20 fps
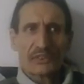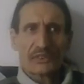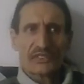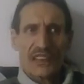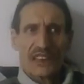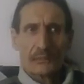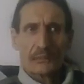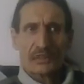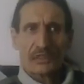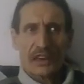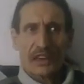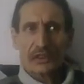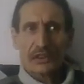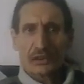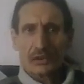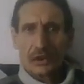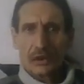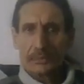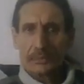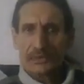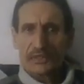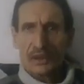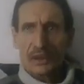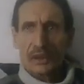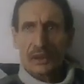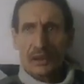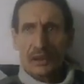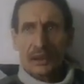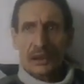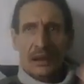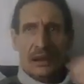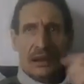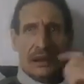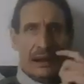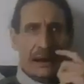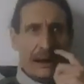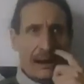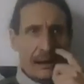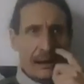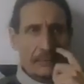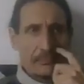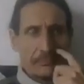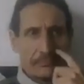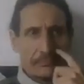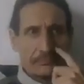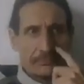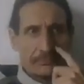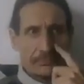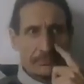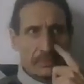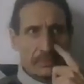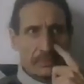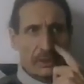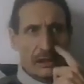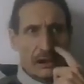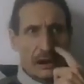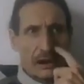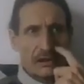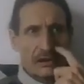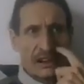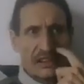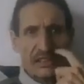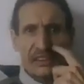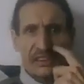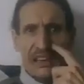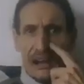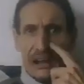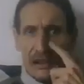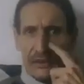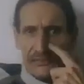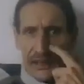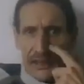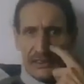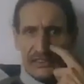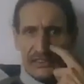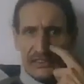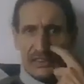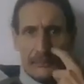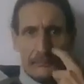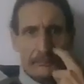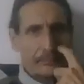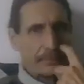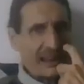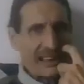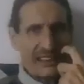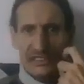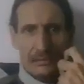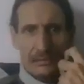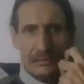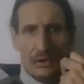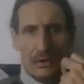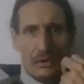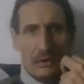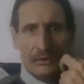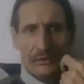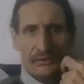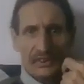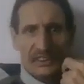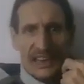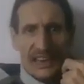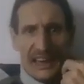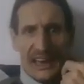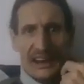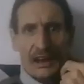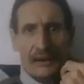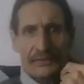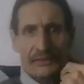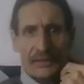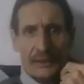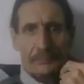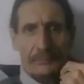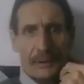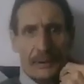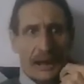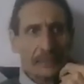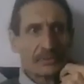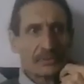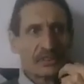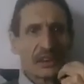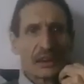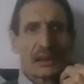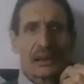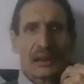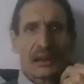we're saying with other groups. It's like the Yellow Vest. Bless them all. We're getting off their bums.